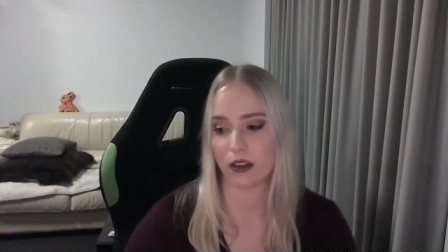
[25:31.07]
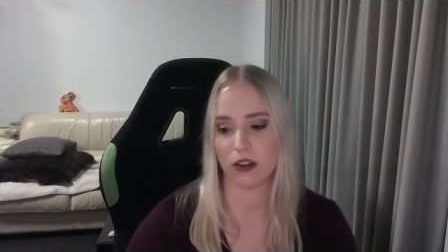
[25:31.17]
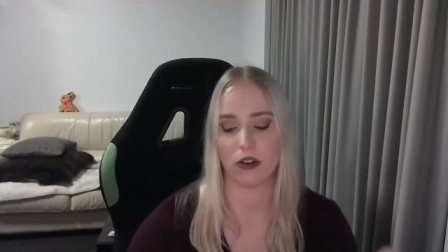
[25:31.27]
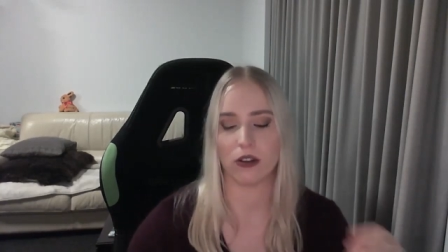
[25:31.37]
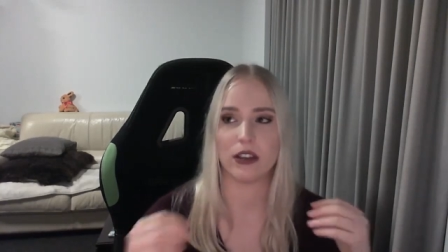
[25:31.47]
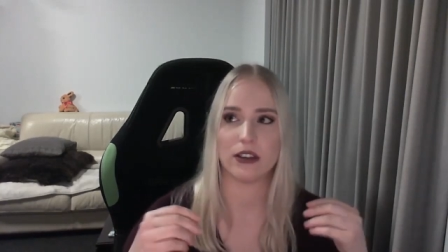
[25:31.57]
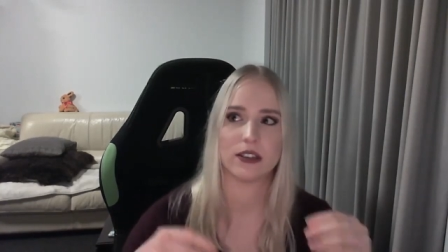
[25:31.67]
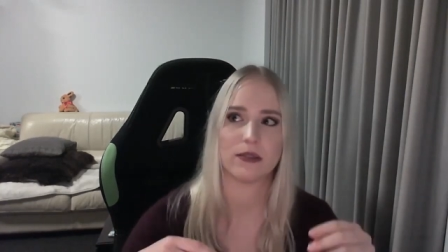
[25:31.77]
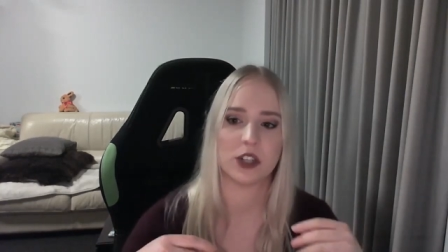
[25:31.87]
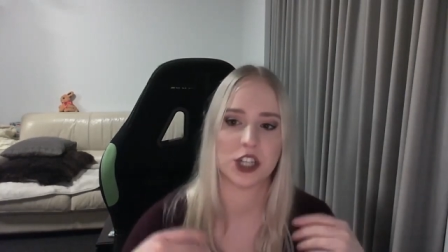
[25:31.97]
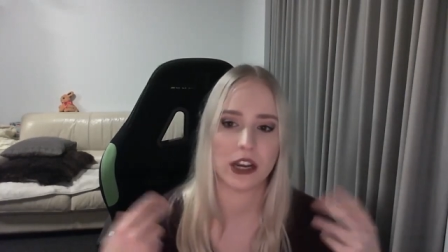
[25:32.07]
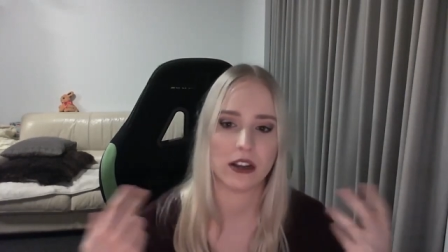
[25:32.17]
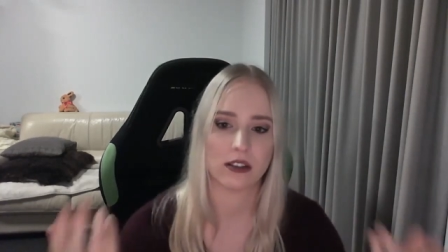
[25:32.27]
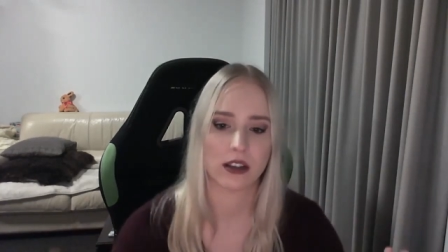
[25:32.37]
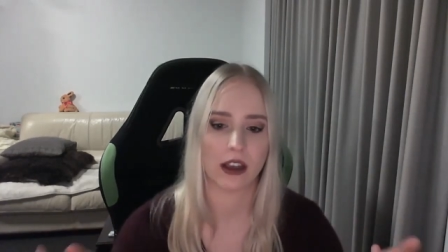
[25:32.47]
you know, these
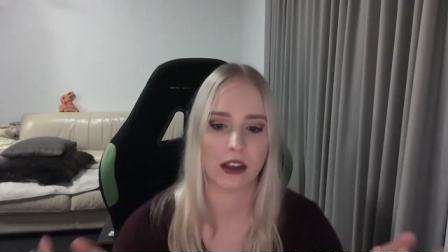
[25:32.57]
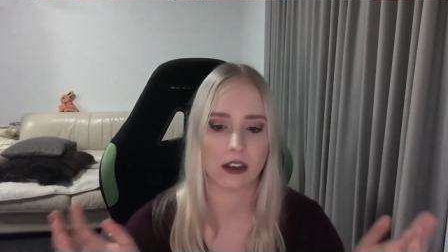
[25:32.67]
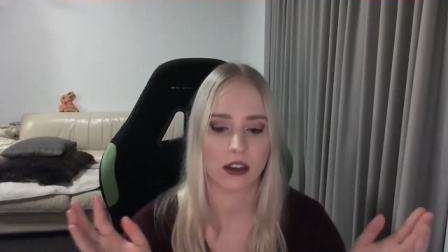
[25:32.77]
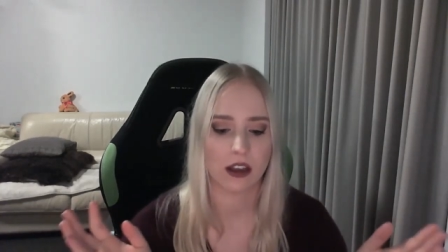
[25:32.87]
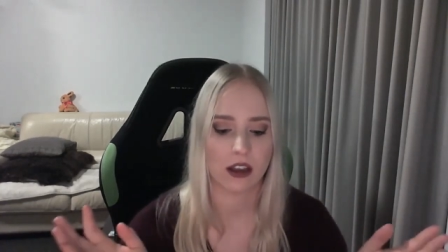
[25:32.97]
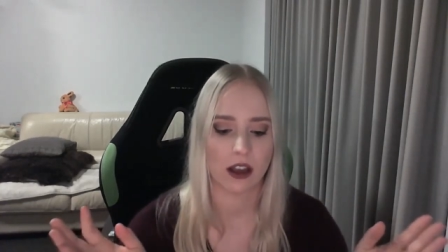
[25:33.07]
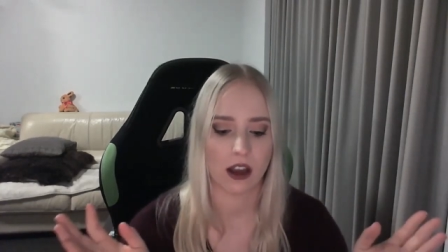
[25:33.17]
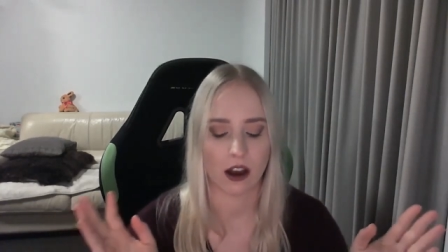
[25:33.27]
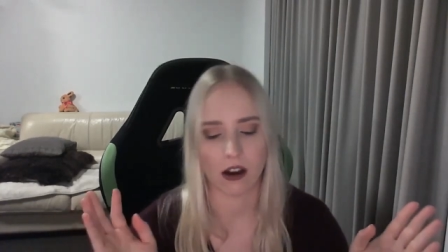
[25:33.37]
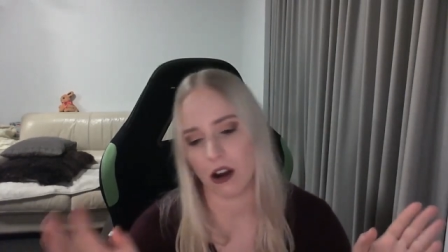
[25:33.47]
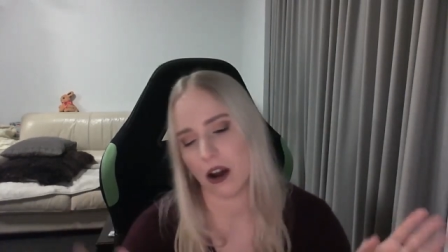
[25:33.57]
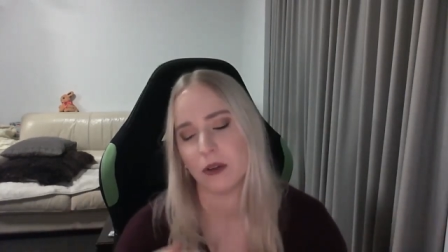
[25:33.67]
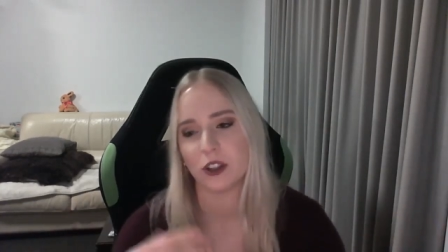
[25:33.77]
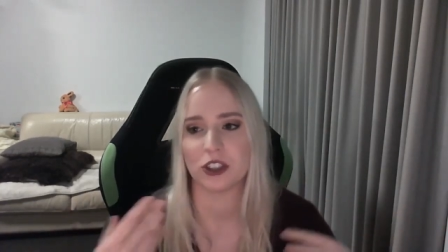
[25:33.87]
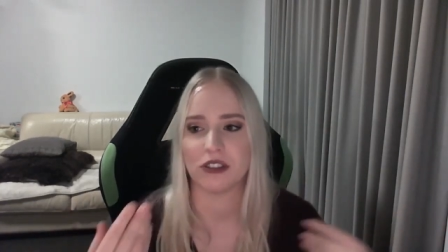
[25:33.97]
machines like, uh, I'm
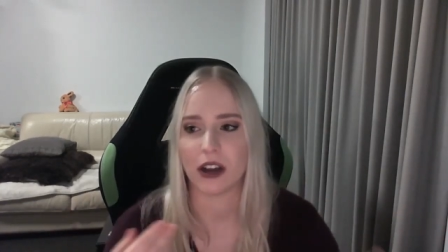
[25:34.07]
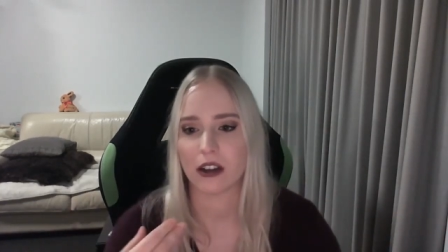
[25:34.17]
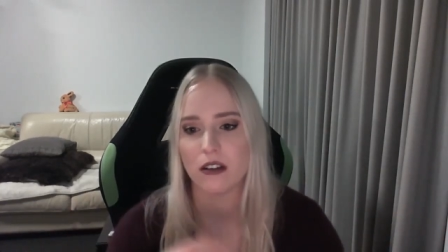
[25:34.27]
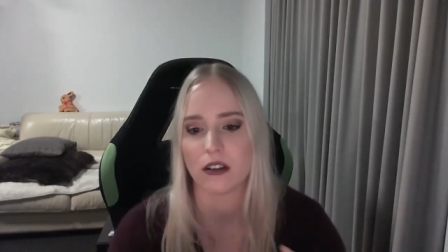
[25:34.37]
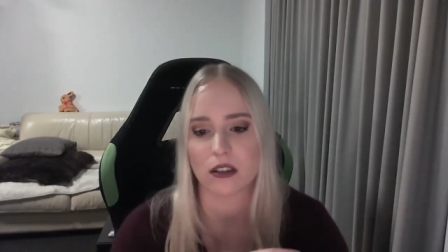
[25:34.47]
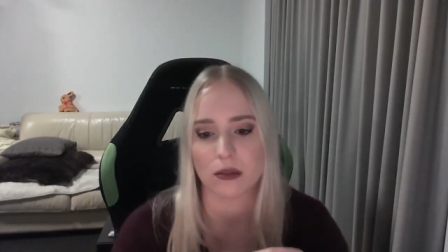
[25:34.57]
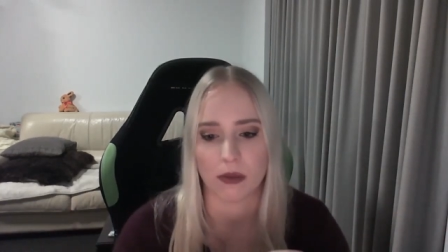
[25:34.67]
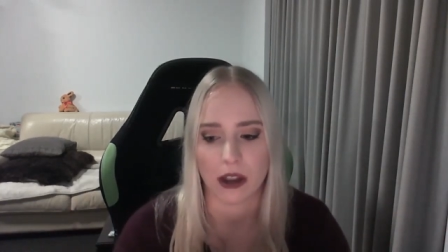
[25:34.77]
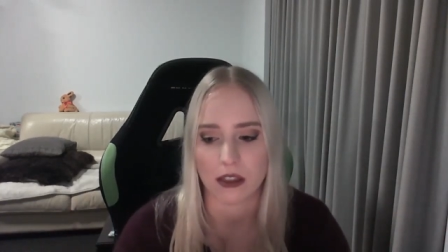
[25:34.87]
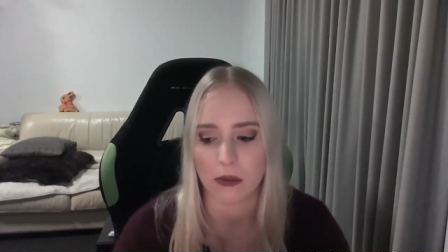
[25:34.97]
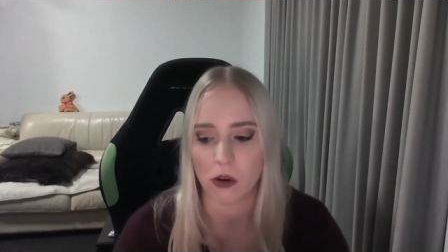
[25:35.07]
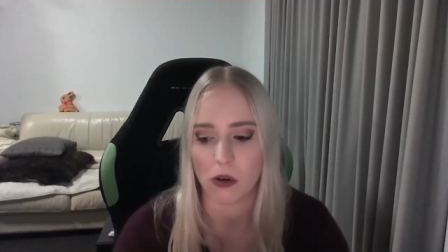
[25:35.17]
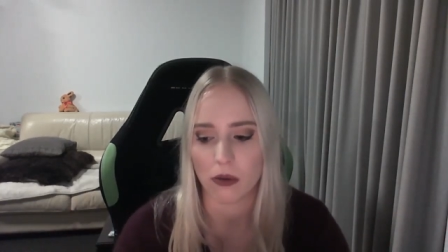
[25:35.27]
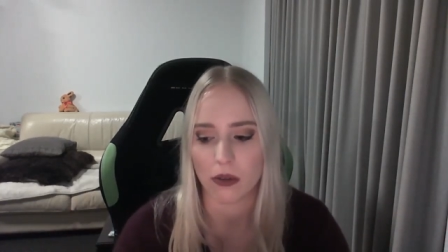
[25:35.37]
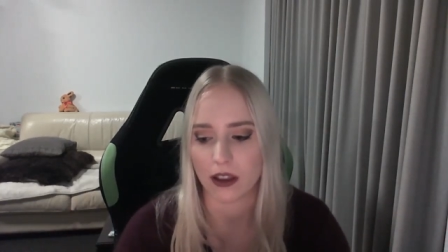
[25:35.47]
not sure if I can explain them
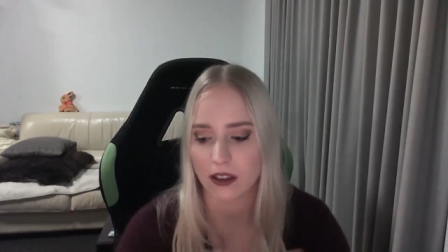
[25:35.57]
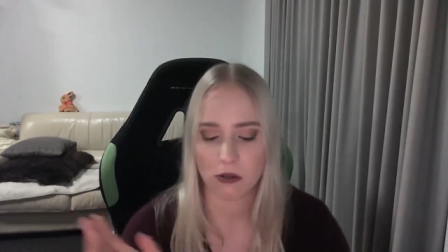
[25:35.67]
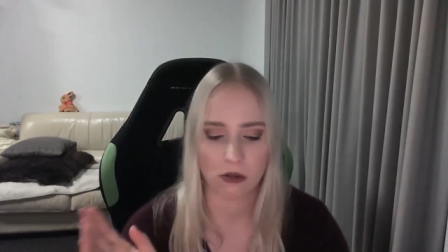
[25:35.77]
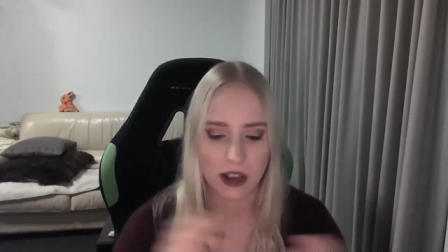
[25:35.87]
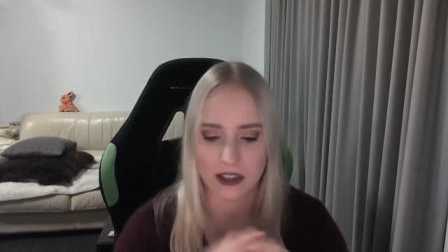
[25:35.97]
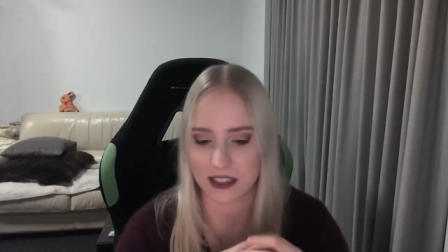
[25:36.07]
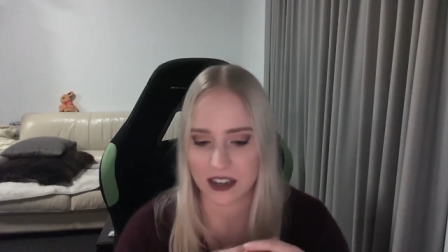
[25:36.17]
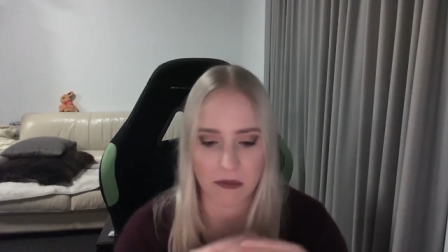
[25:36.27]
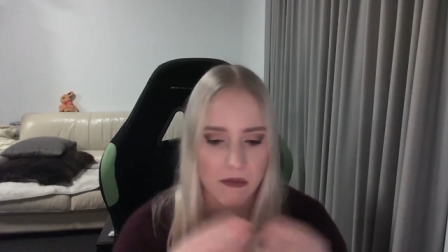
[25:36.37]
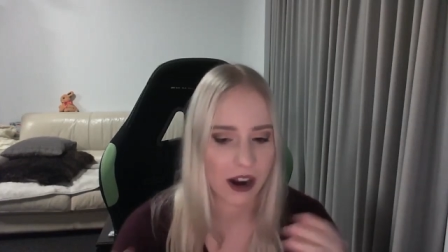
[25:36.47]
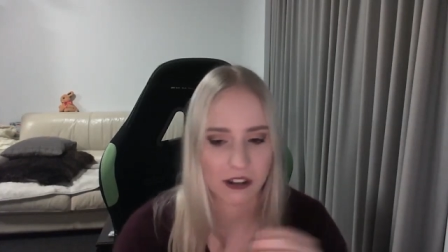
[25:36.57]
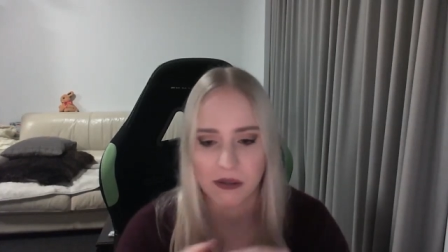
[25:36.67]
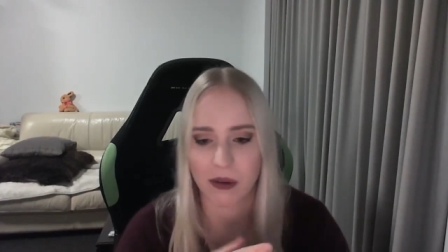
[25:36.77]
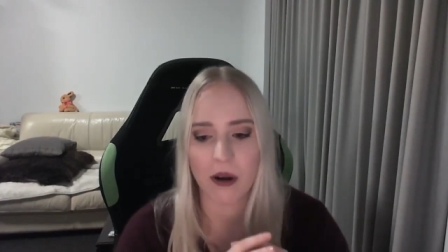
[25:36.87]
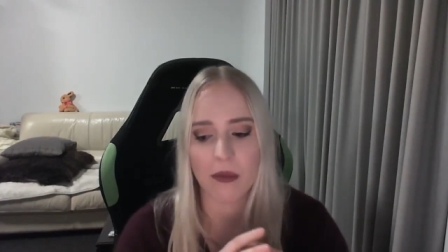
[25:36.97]
all, they call SEM
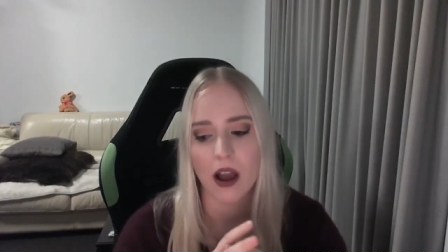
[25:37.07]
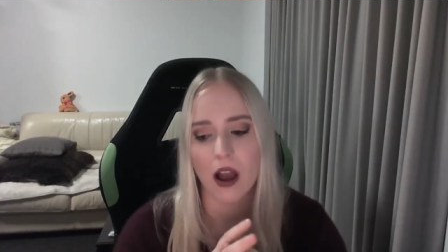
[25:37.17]
microprobe,